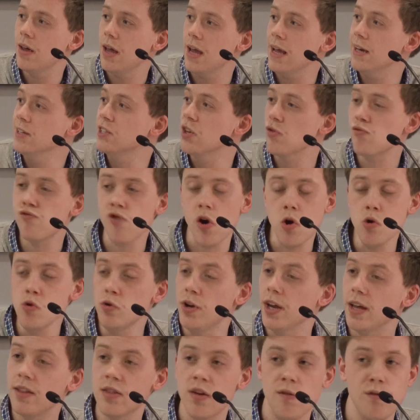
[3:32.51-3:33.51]
It is
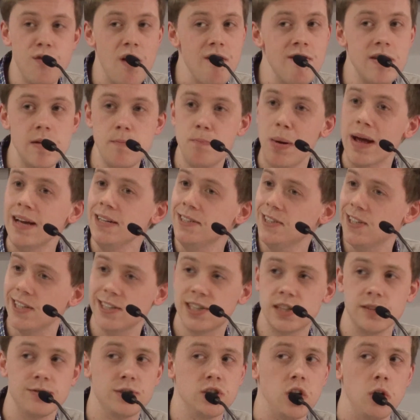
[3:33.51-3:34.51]
eroding the very
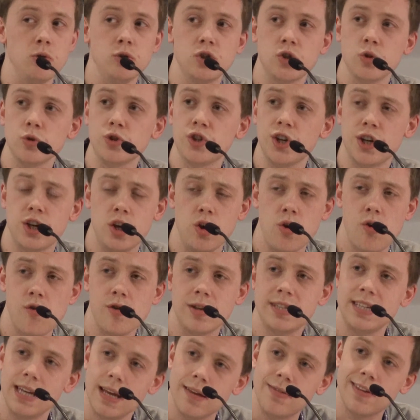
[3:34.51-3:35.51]
basis of social
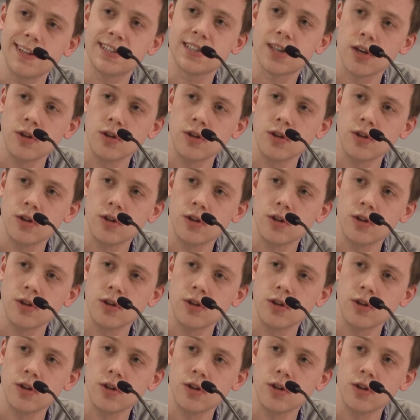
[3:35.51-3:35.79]
security in this